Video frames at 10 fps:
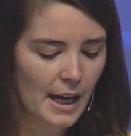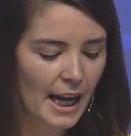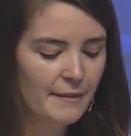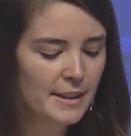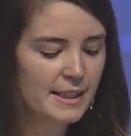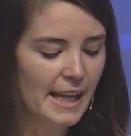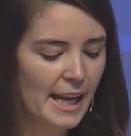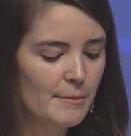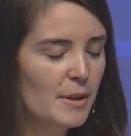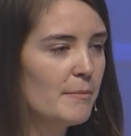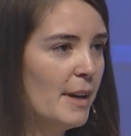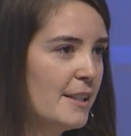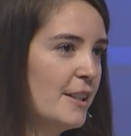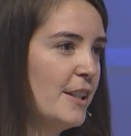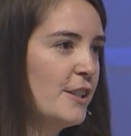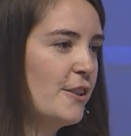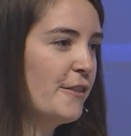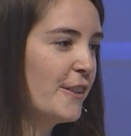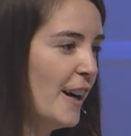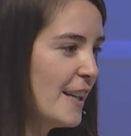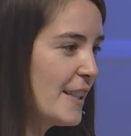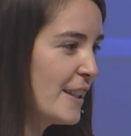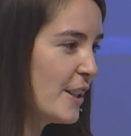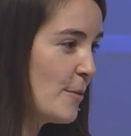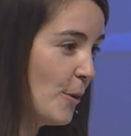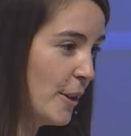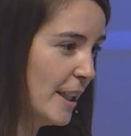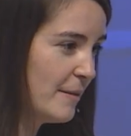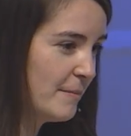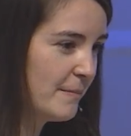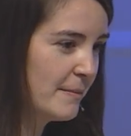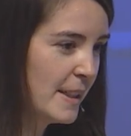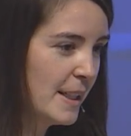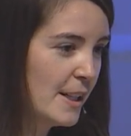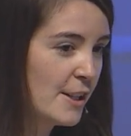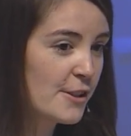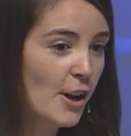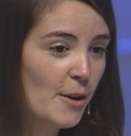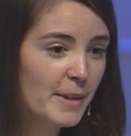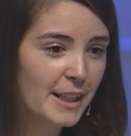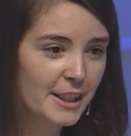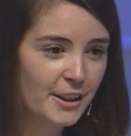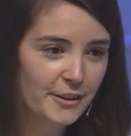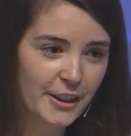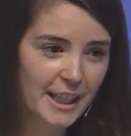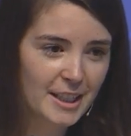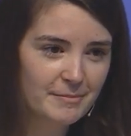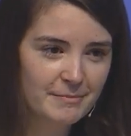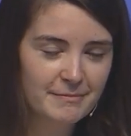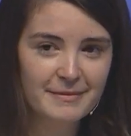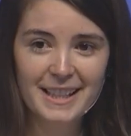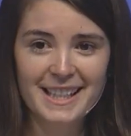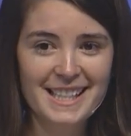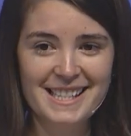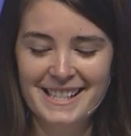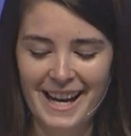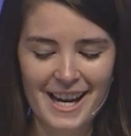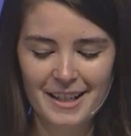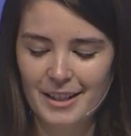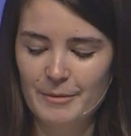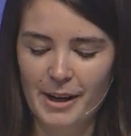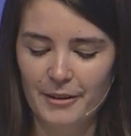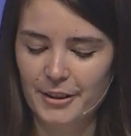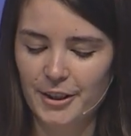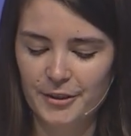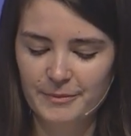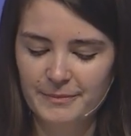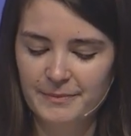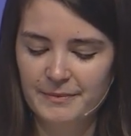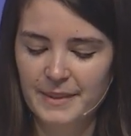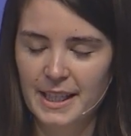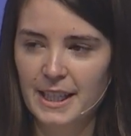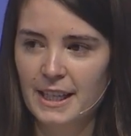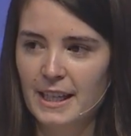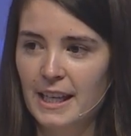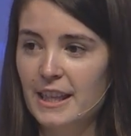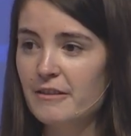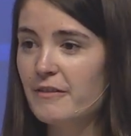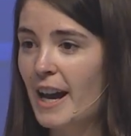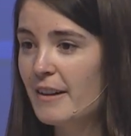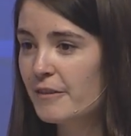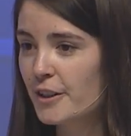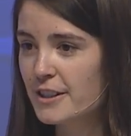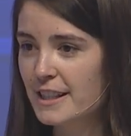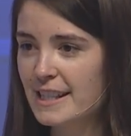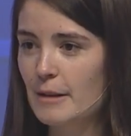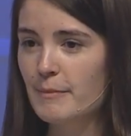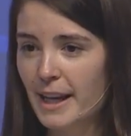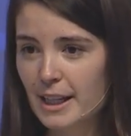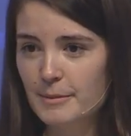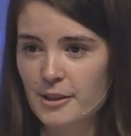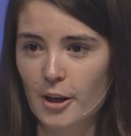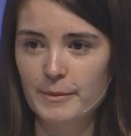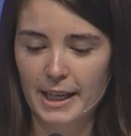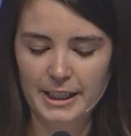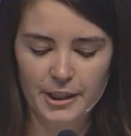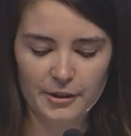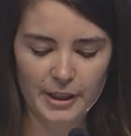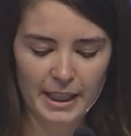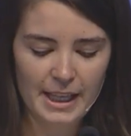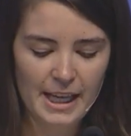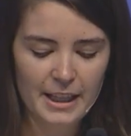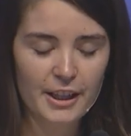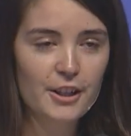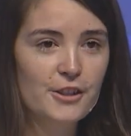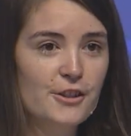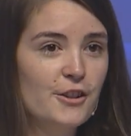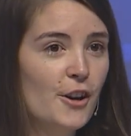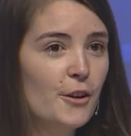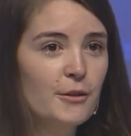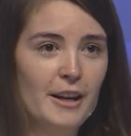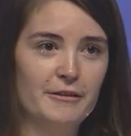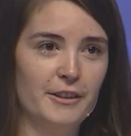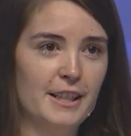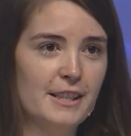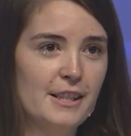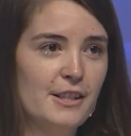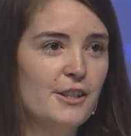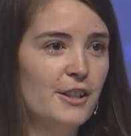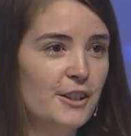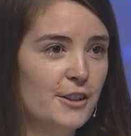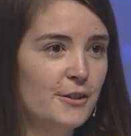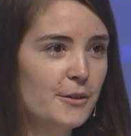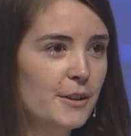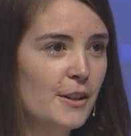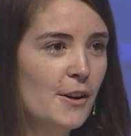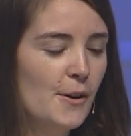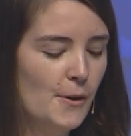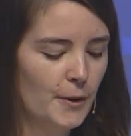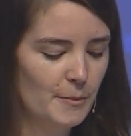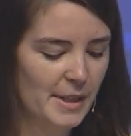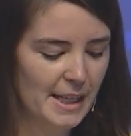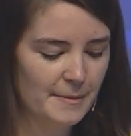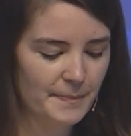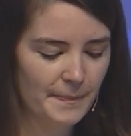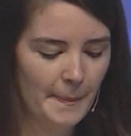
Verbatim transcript: I have the same message for us this morning Psalm 93, is not about you. In the five verses that make up Psalm 93, there is no reference to you or me.